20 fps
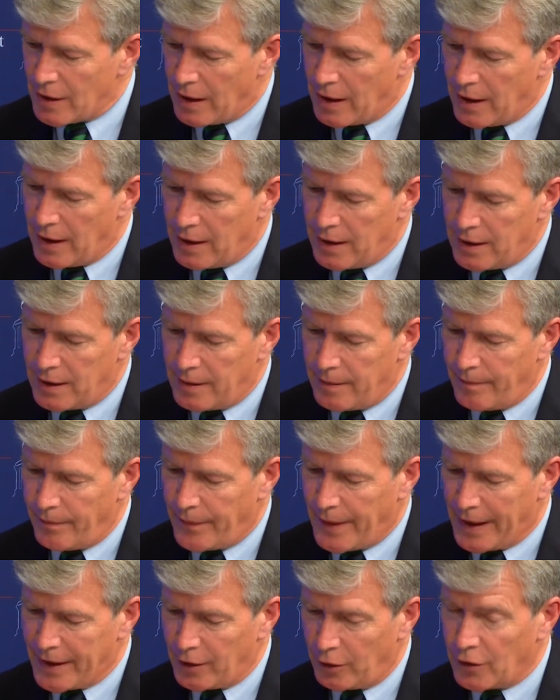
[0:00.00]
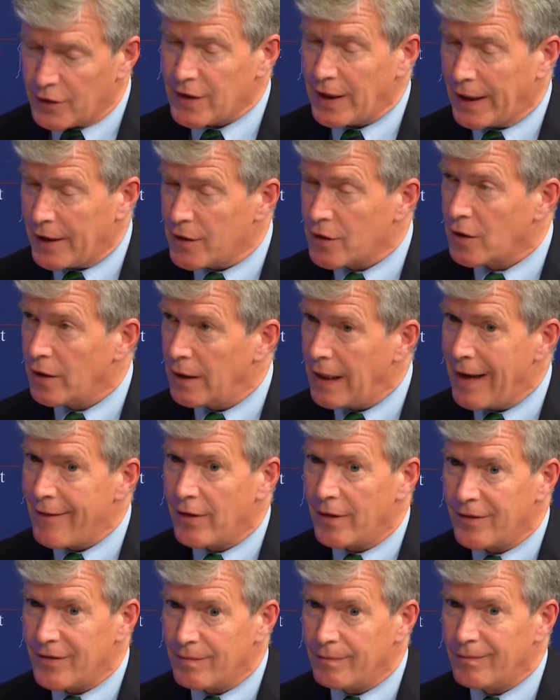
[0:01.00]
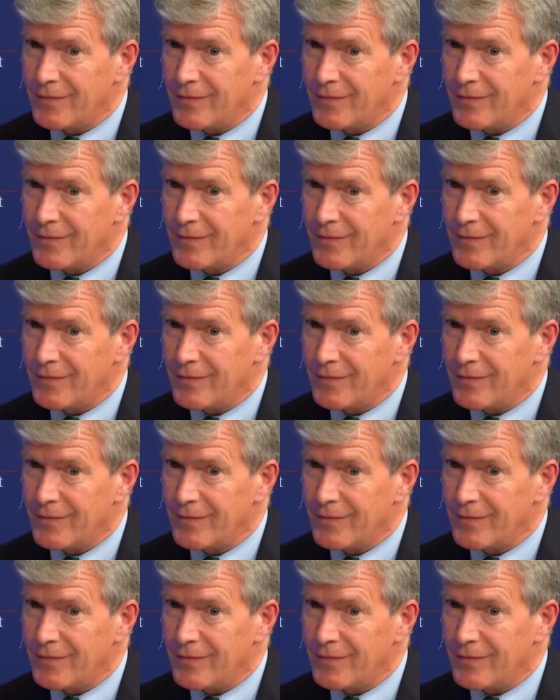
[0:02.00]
that looks like it's going to have a